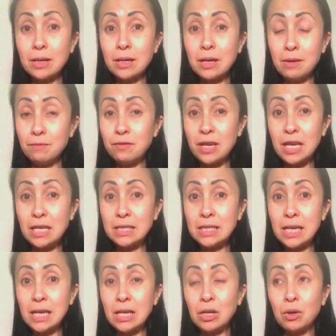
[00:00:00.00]
comfort
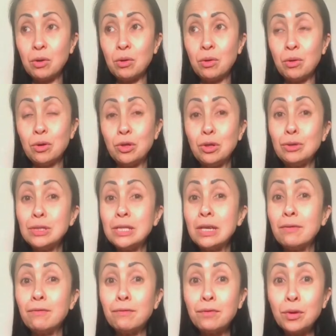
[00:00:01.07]
eating or
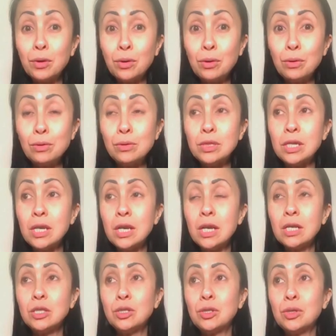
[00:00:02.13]
using food
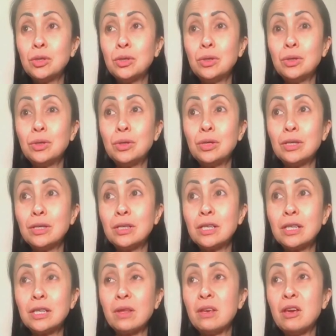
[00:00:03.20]
to
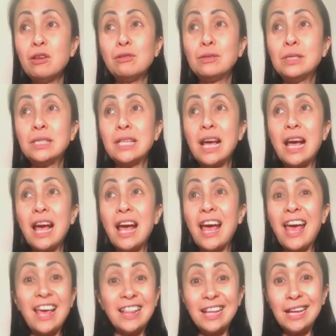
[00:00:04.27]
use
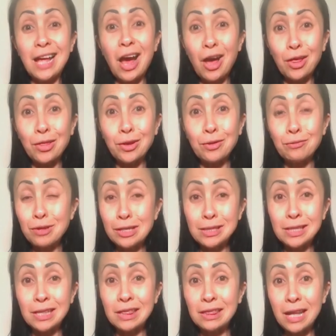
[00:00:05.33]
any other
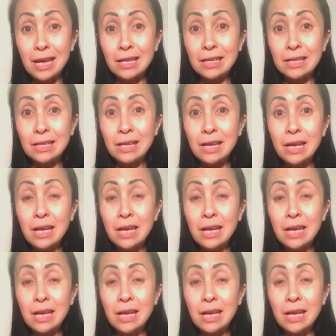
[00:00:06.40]
reason than